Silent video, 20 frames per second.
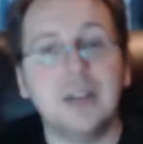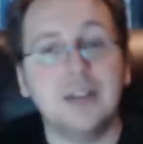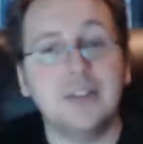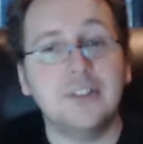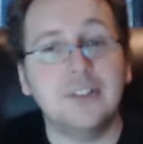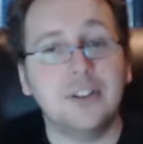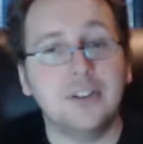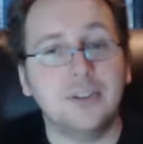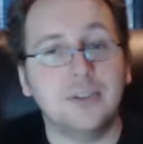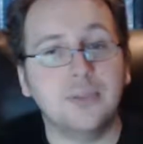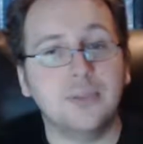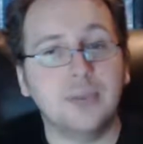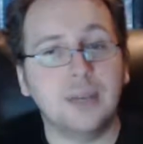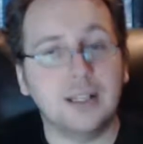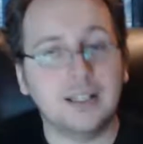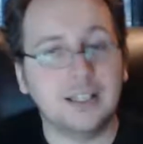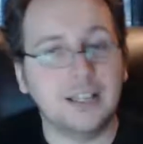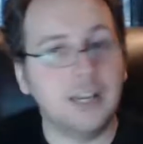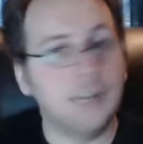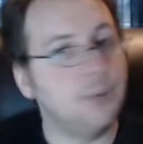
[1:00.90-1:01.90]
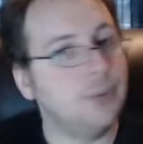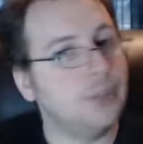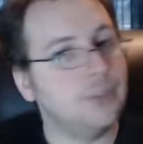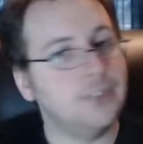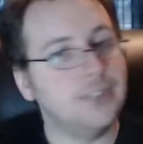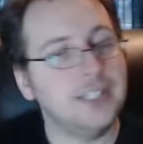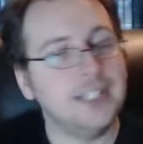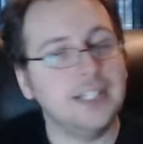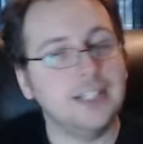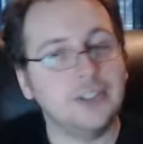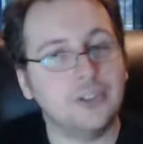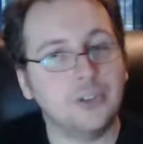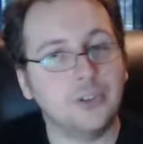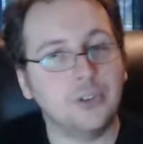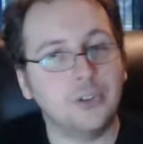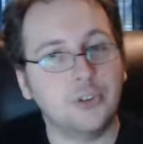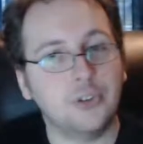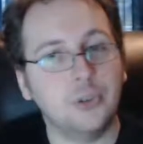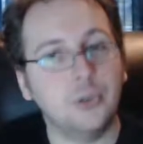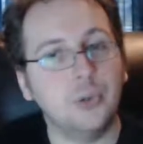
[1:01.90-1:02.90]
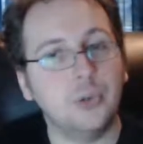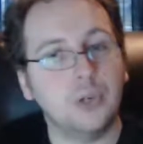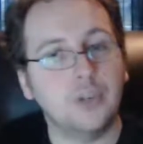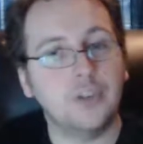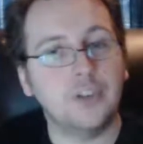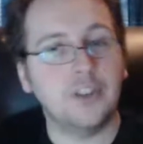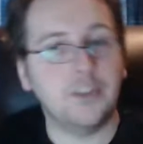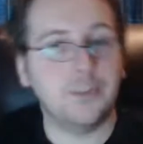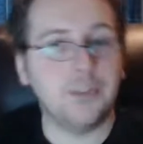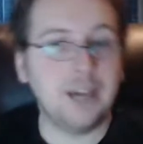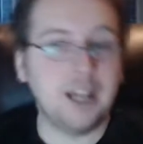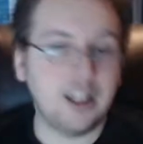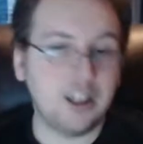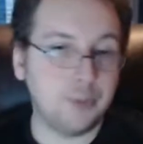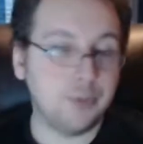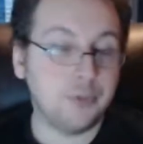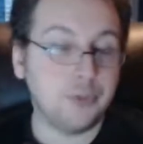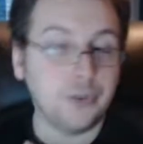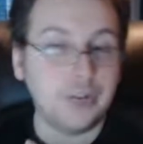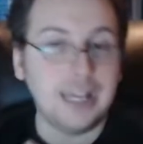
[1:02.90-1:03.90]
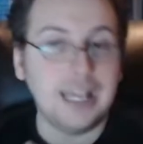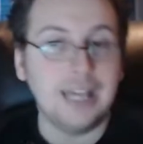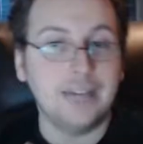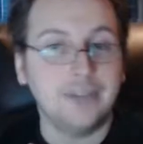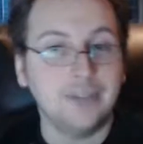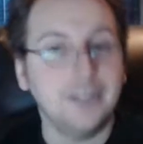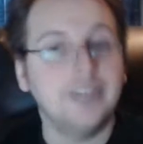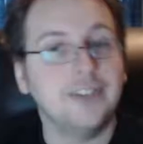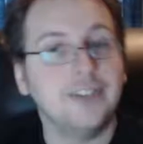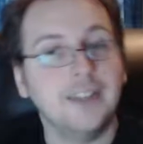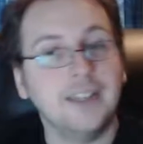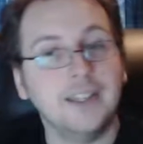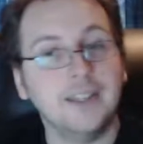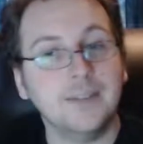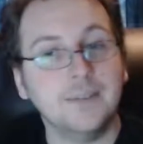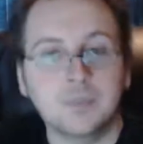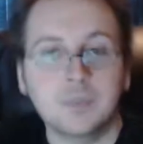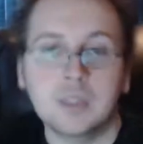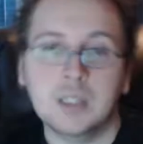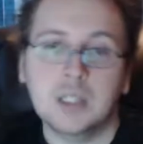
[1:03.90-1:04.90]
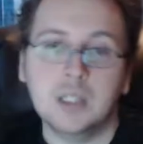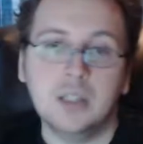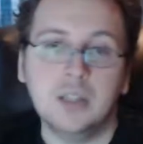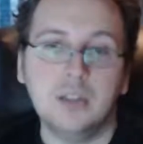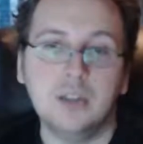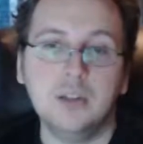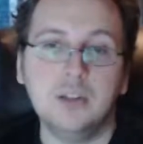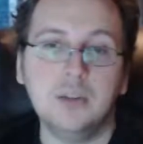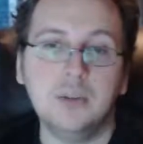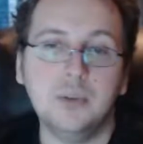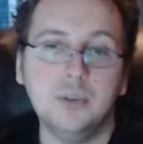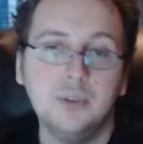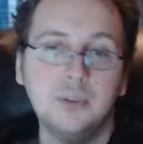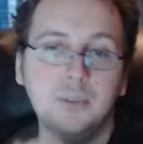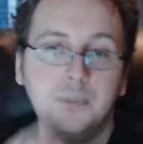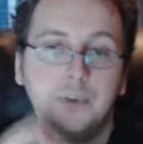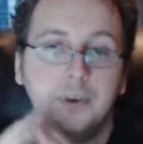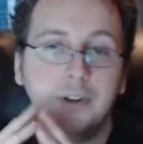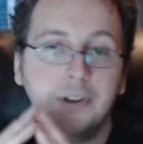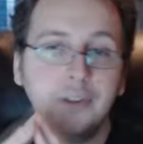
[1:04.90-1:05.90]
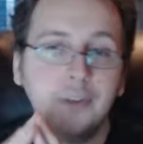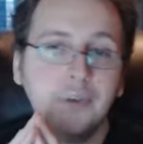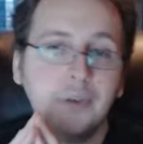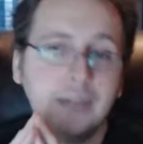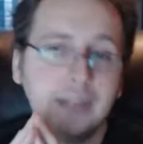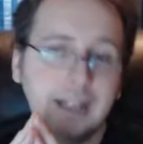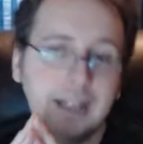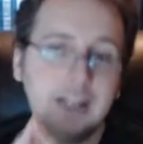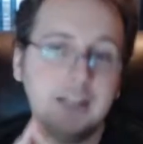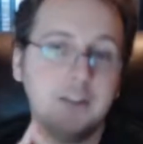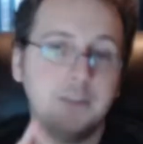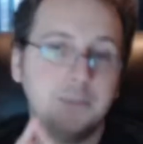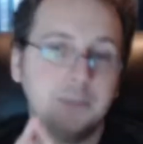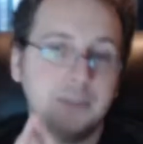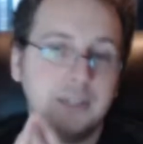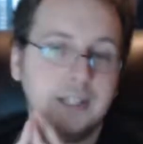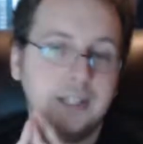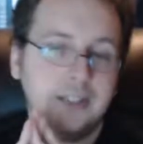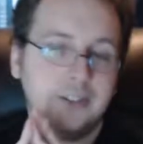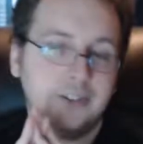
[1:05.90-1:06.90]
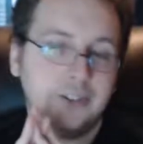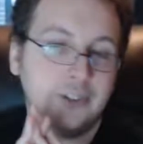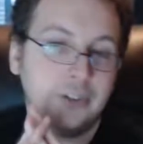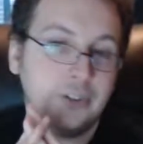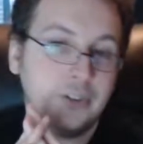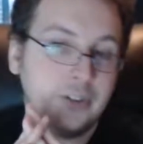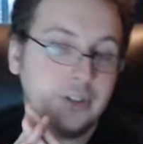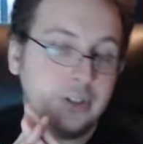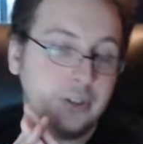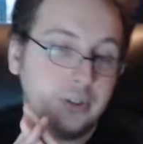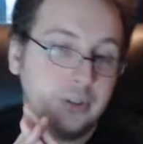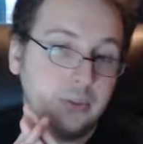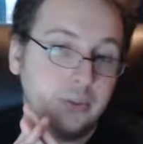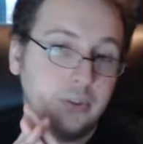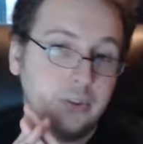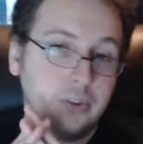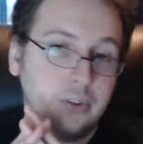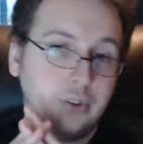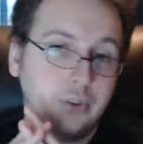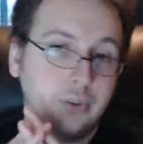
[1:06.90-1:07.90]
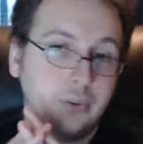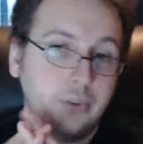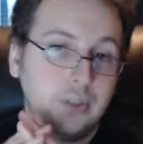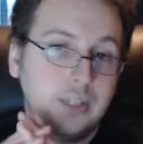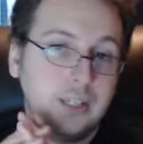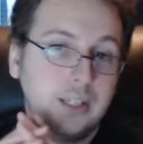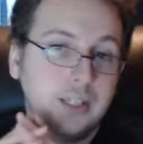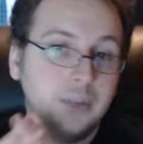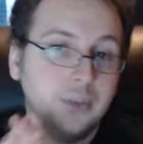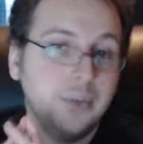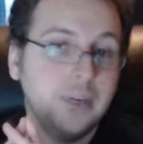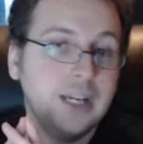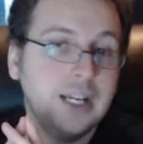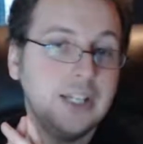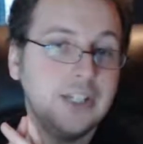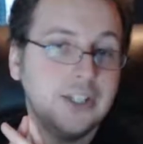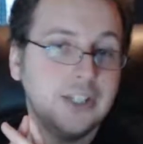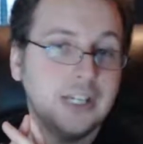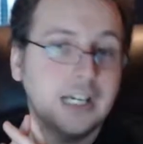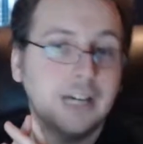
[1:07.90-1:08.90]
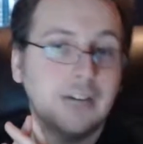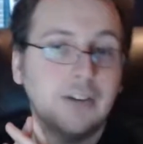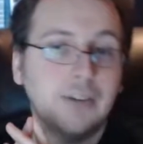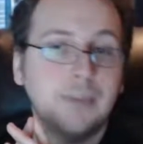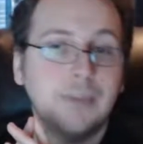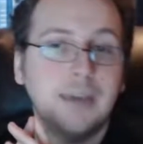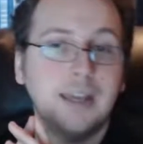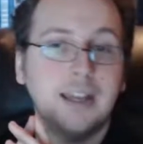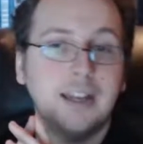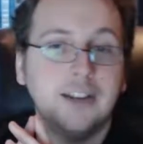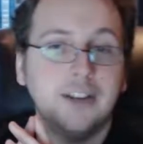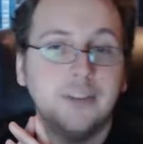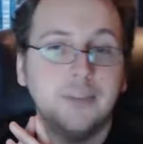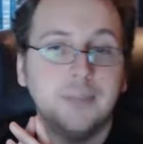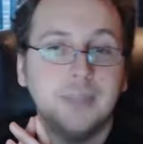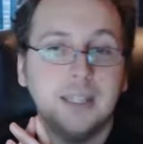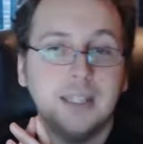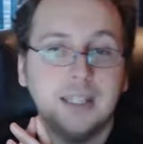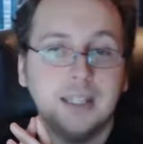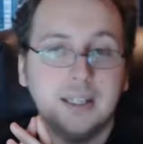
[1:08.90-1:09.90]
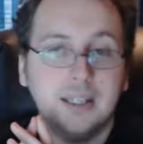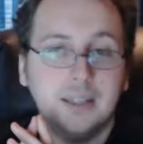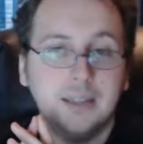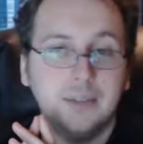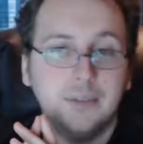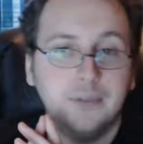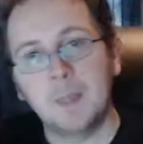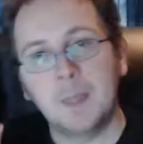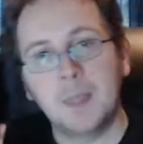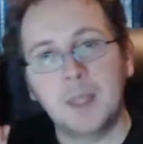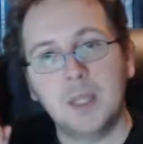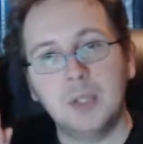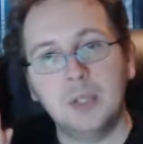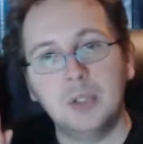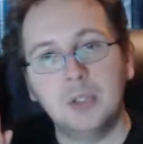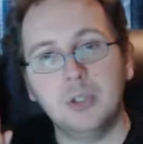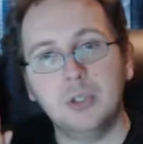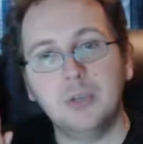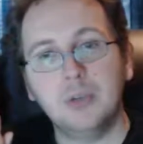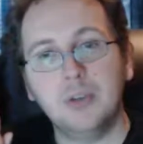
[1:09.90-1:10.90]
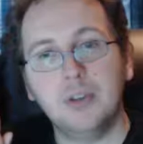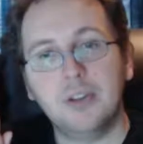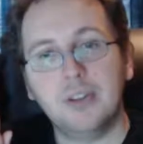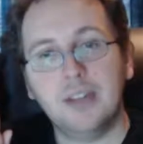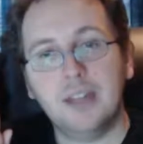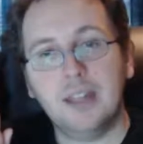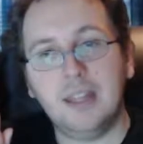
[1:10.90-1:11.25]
just a couple of teachers who are responsible for everything. But the principal is pretty stern though, so in a way she kind of reminds me of, who was it,